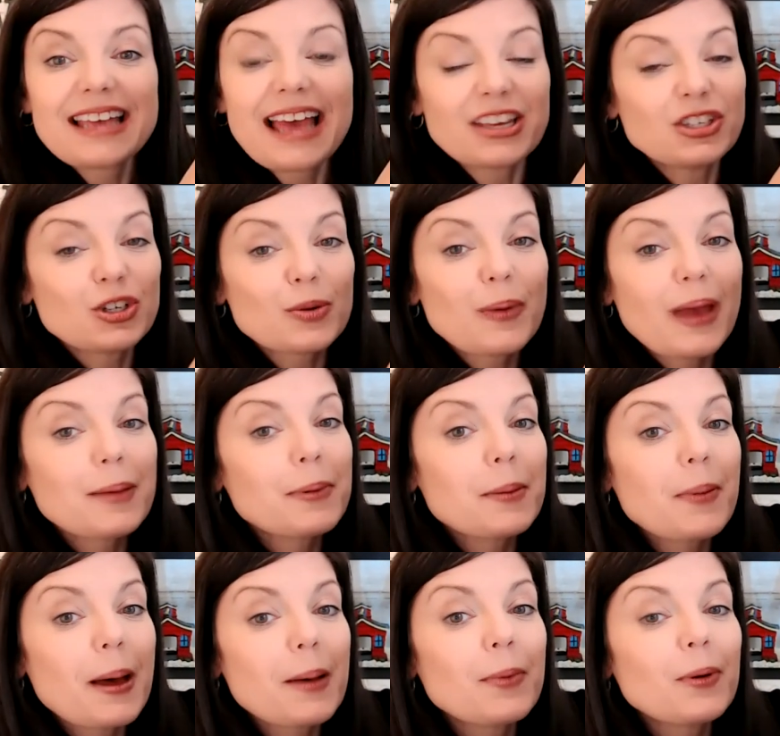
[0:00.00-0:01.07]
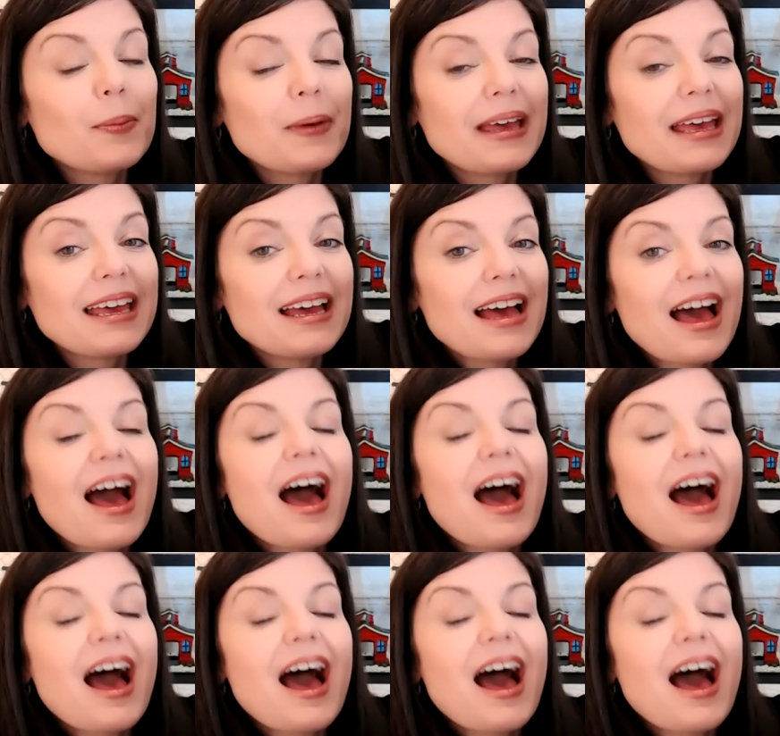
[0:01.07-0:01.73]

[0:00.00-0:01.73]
catch your baby bumblebee.